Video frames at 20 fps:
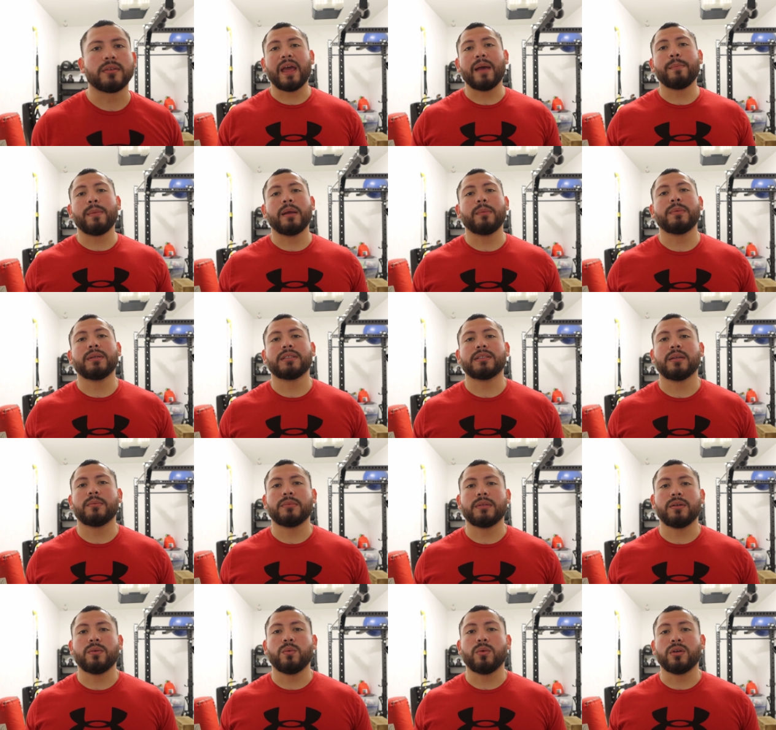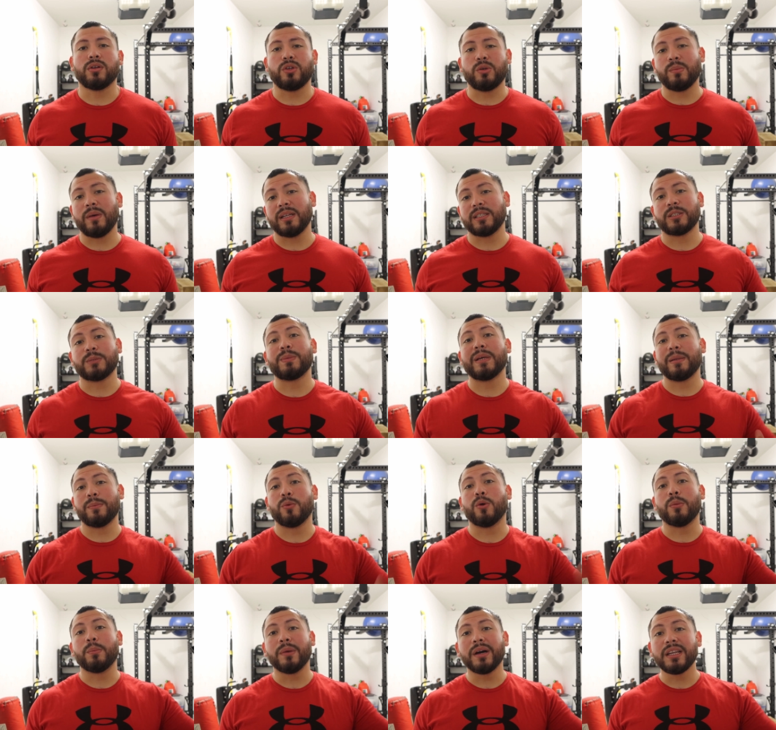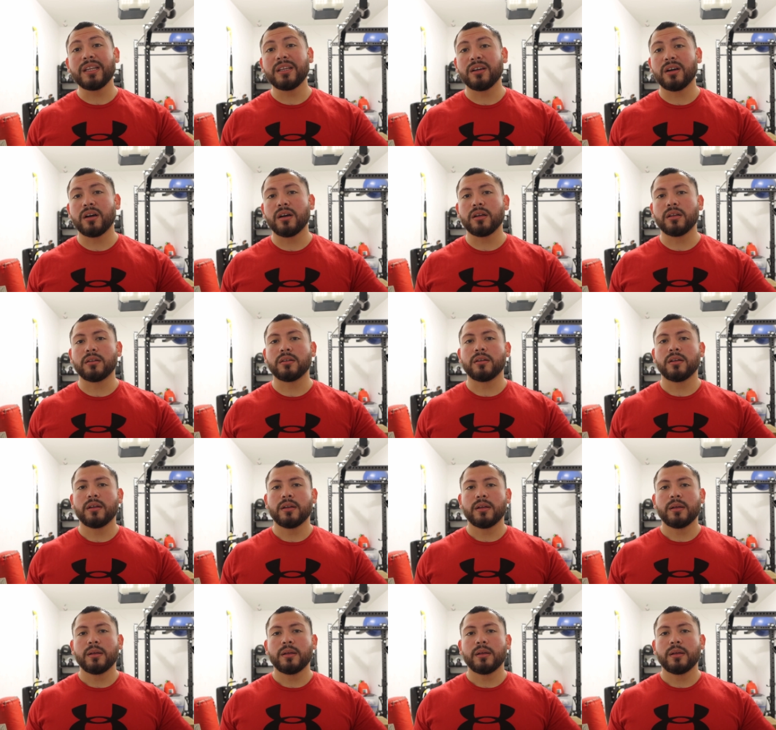That might be something where you might spend more money on